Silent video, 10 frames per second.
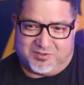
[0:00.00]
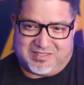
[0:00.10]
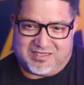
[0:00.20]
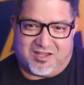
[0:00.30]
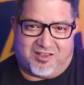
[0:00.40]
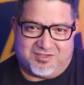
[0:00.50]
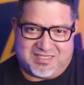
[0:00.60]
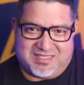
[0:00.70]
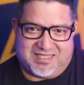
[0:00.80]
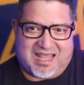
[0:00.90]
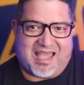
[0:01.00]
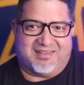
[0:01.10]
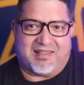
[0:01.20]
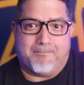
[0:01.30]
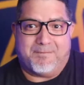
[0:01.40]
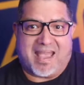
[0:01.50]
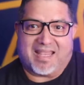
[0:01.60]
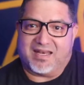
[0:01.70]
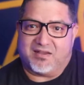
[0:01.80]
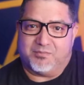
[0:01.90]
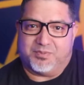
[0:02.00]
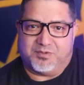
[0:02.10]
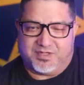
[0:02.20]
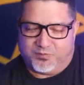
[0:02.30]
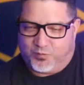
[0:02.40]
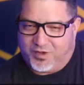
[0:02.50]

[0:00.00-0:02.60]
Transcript: technology that has a backend component,